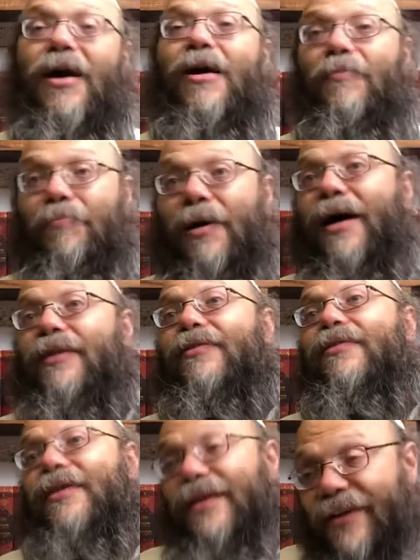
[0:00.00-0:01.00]
But
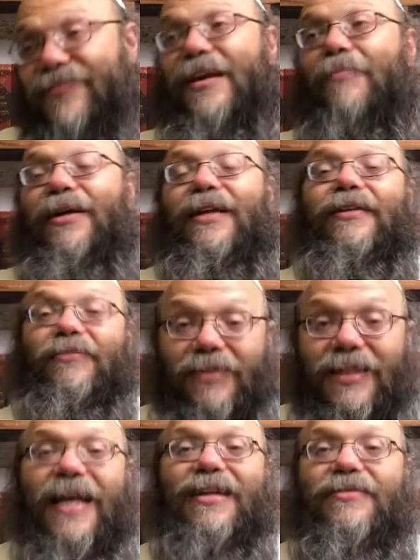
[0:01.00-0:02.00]
if somebody
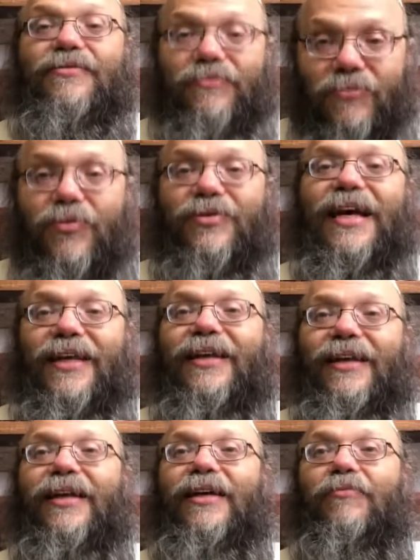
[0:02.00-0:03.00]
needs to say
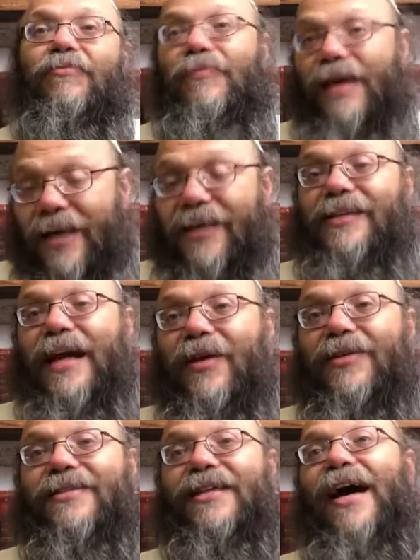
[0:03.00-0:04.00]
Tehillim and now
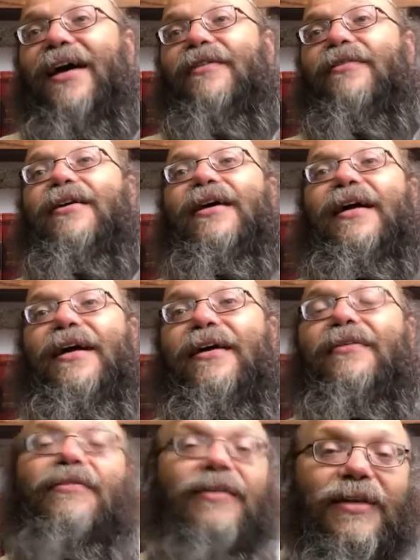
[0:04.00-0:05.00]
it's night,
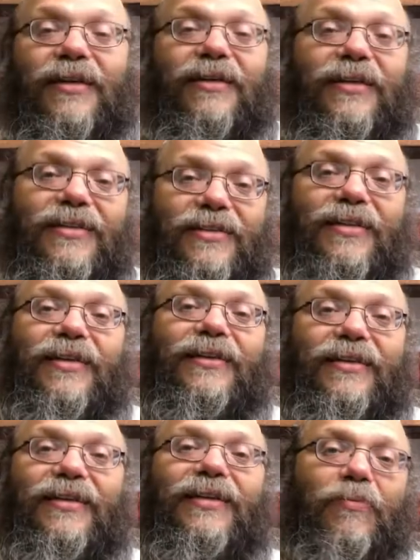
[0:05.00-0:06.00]
it's
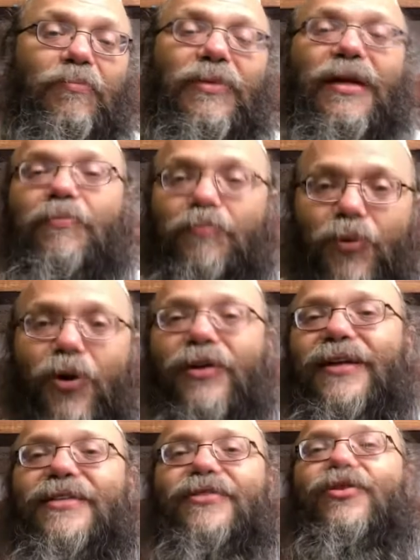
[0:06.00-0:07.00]
the point
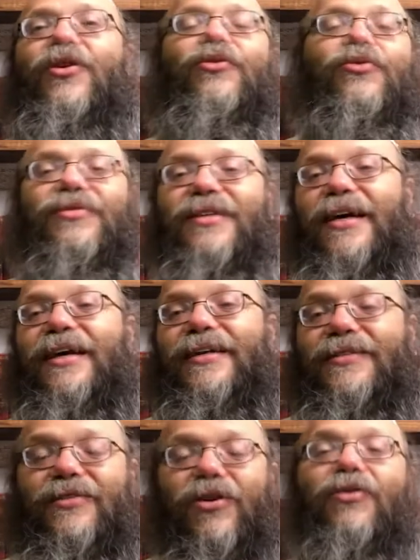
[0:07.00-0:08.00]
is not to
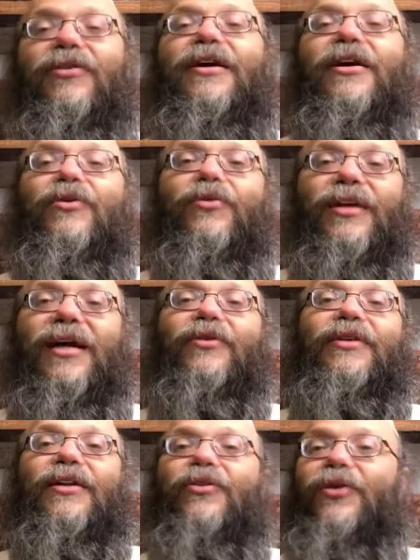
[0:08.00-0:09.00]
tell you
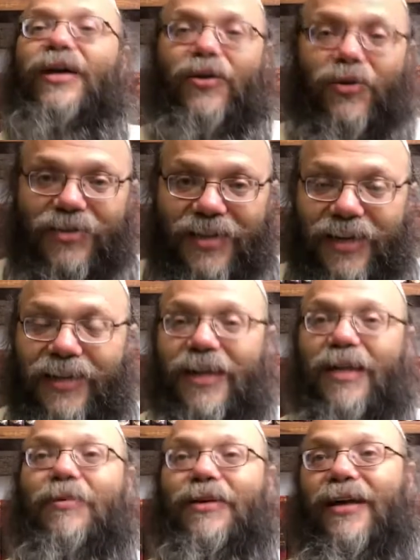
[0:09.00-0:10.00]
that you cannot say
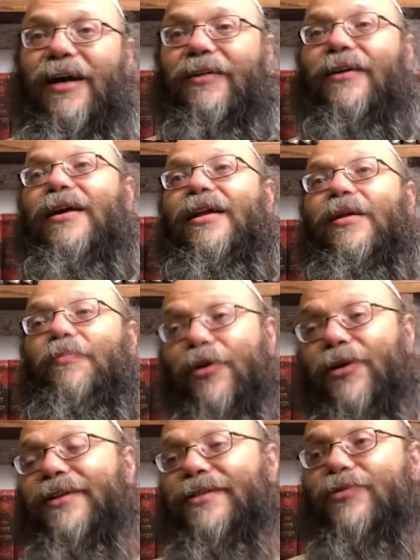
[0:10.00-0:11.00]
Tehillim at night. The
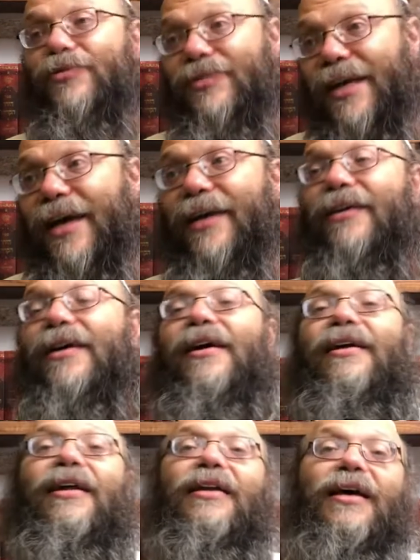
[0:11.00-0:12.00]
point is to say
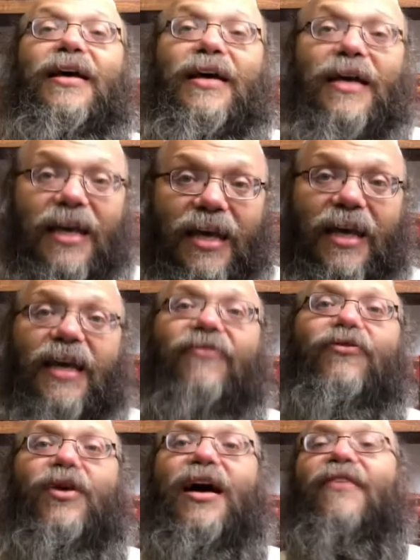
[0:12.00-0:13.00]
that if
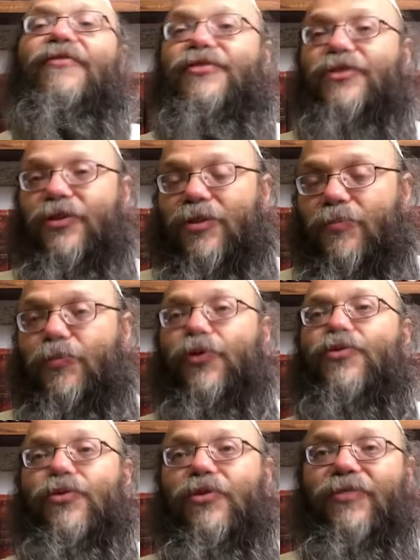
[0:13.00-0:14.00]
you have a certain
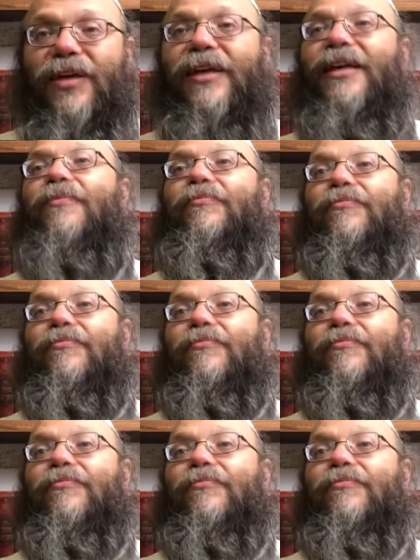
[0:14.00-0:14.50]
portion of Tehillim